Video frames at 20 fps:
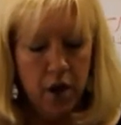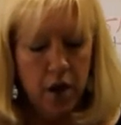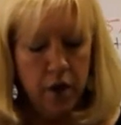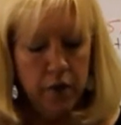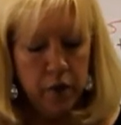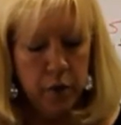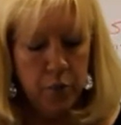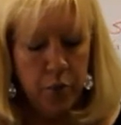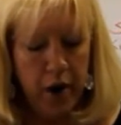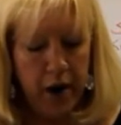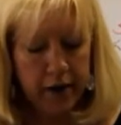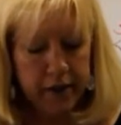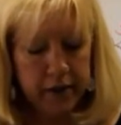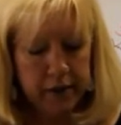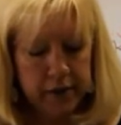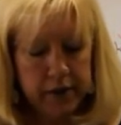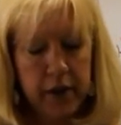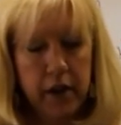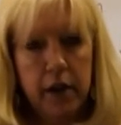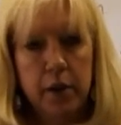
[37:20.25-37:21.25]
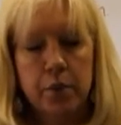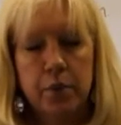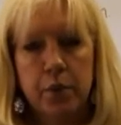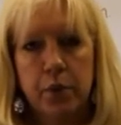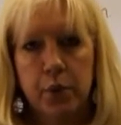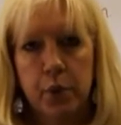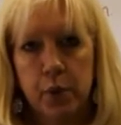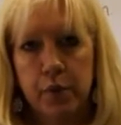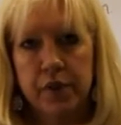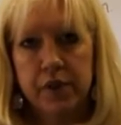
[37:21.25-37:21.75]
the practice and
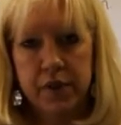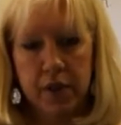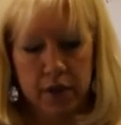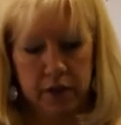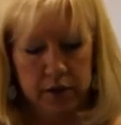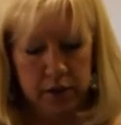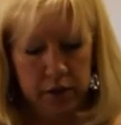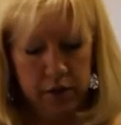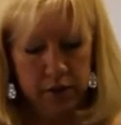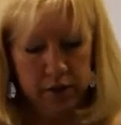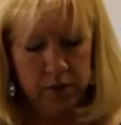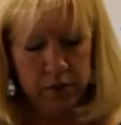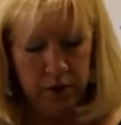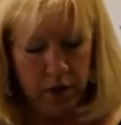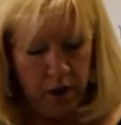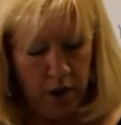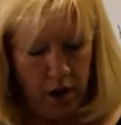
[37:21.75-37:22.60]
improve sentence.